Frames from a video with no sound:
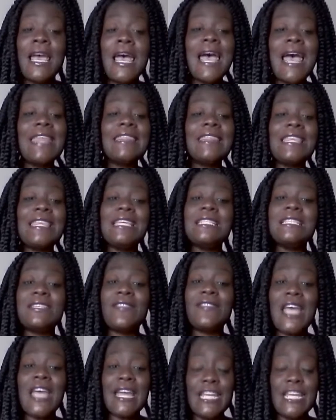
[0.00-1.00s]
and things
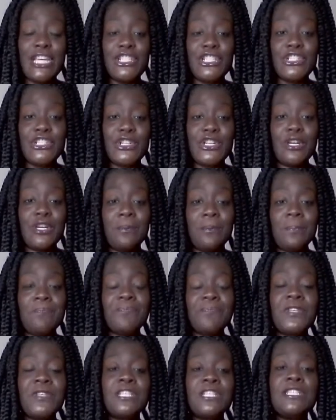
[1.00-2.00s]
of that nature.
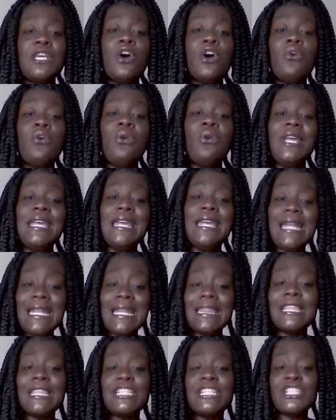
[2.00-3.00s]
So
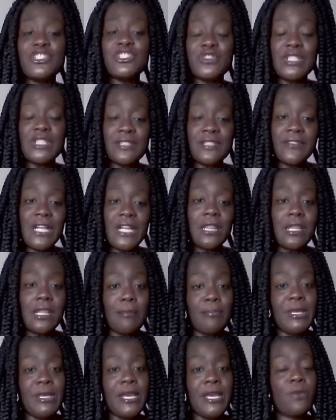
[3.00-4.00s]
in the District of
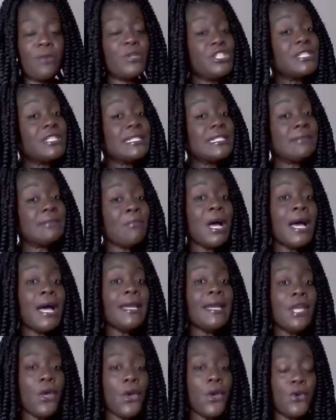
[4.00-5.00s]
Columbia, which is
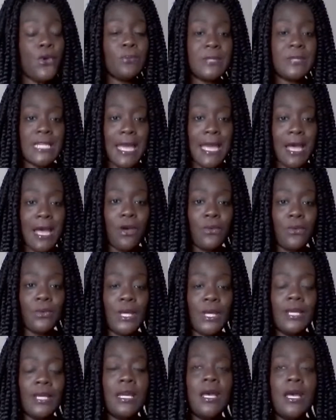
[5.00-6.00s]
my
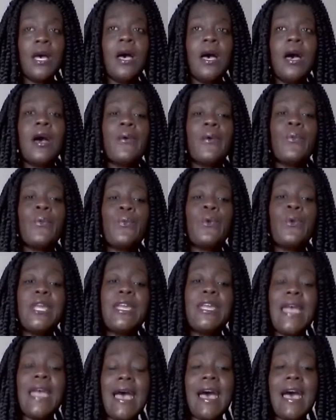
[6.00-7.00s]
hometown,
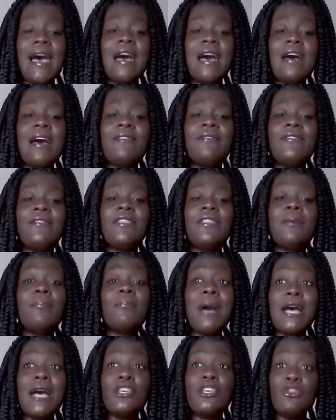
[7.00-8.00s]
we have the
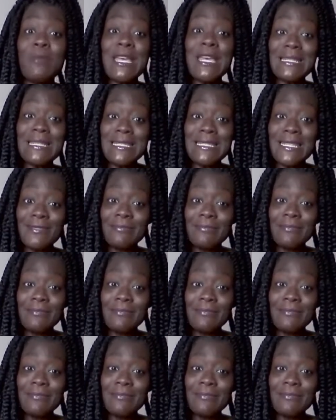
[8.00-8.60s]
monument.